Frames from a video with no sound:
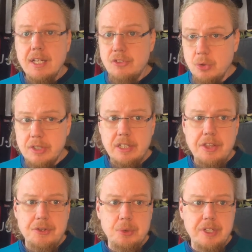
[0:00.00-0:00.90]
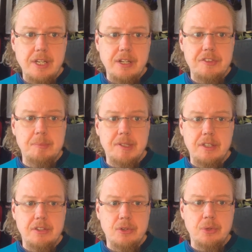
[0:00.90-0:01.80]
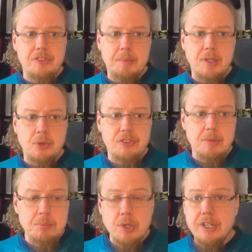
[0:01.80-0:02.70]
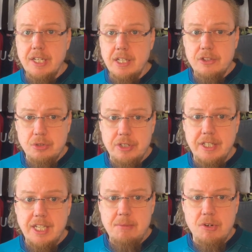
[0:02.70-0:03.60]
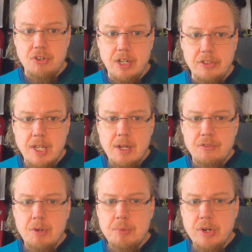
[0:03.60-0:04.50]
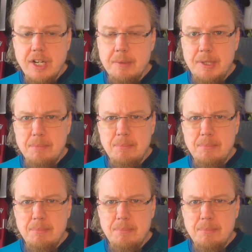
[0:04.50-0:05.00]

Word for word: Took the lead through Gyasi, but then Teron Zappacosta Muriel turned the game around for Burabia,